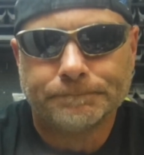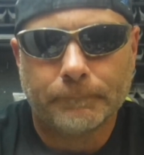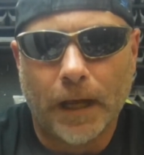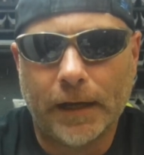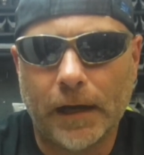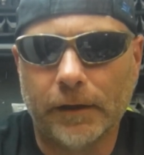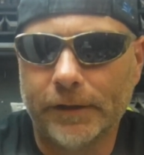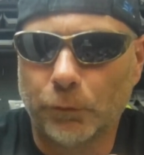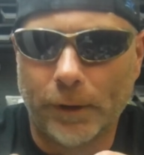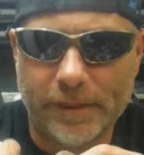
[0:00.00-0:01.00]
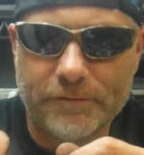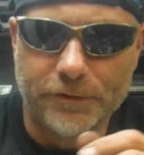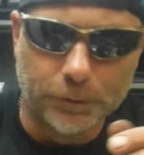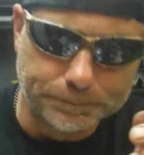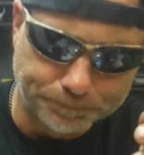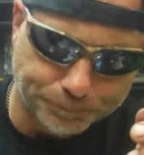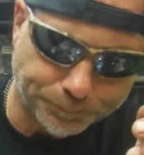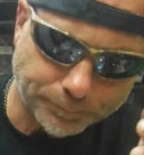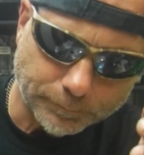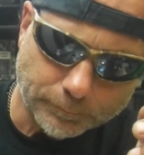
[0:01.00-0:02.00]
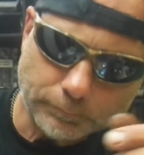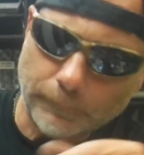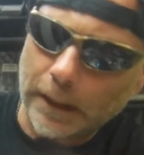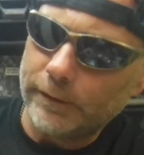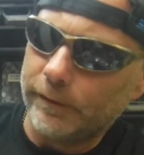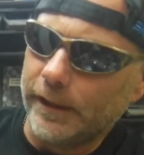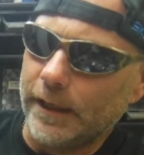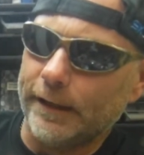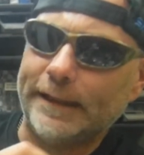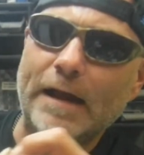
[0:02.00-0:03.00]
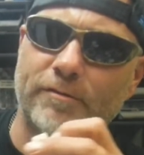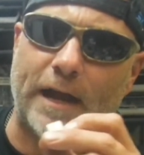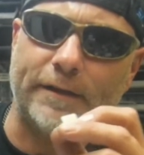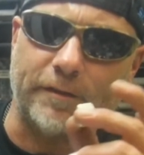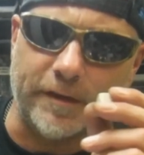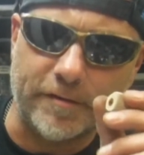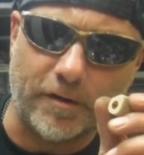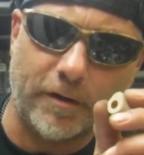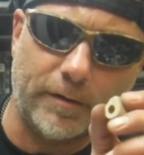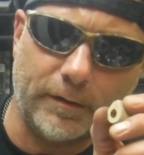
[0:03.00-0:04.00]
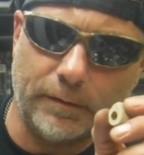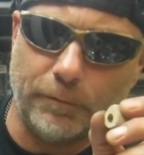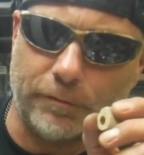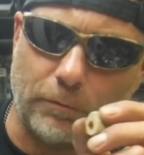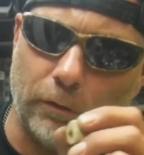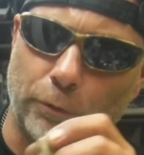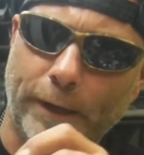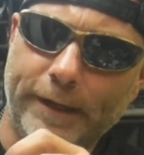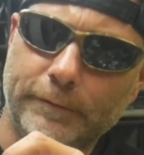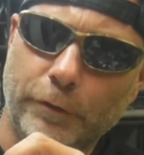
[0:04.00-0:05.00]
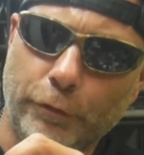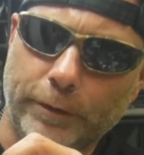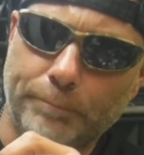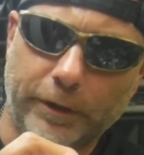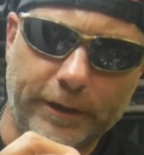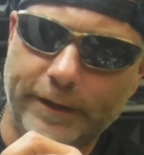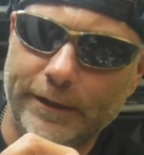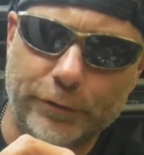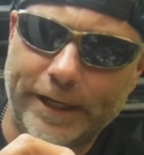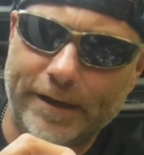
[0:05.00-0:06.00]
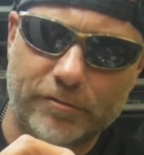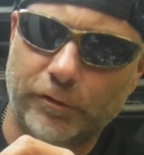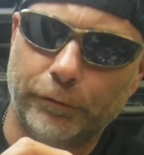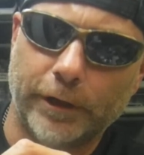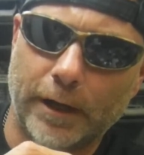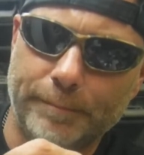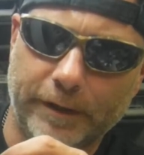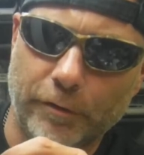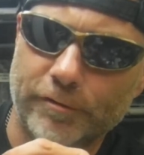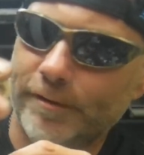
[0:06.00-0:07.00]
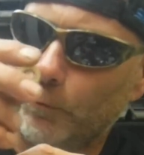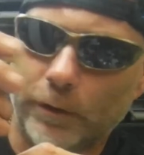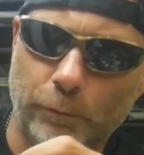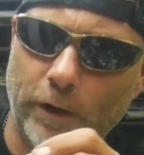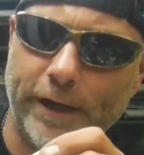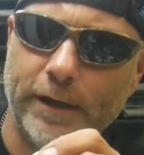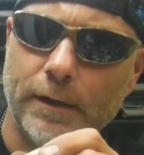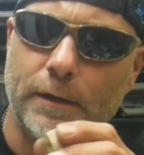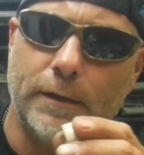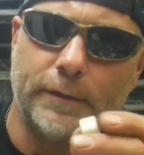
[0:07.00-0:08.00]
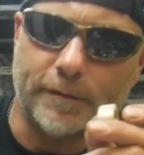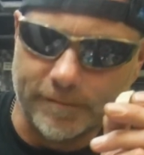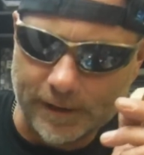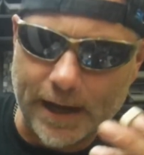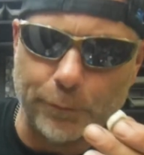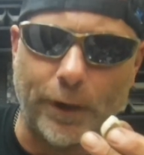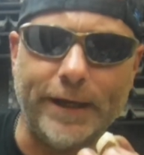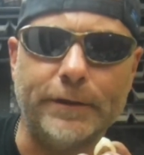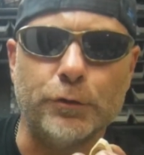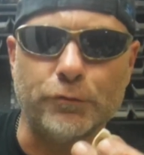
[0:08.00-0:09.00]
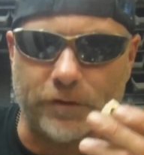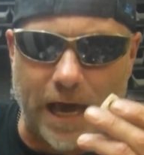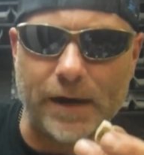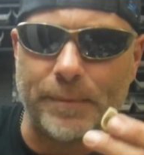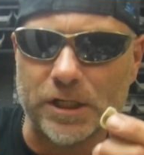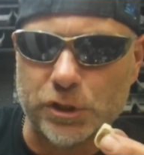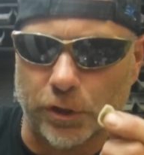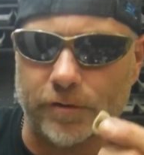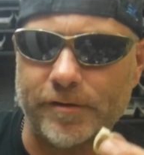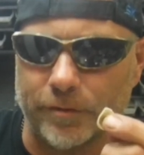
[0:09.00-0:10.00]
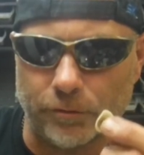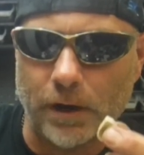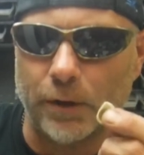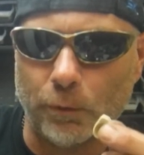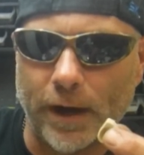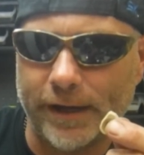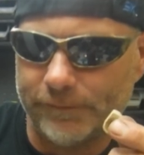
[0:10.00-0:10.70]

I kind of like the way they feel. The downside to these are, with a roller weight, you can put it in, you can't screw it up. It goes in one way. the slide weight, you've got to make sure it's in the right way.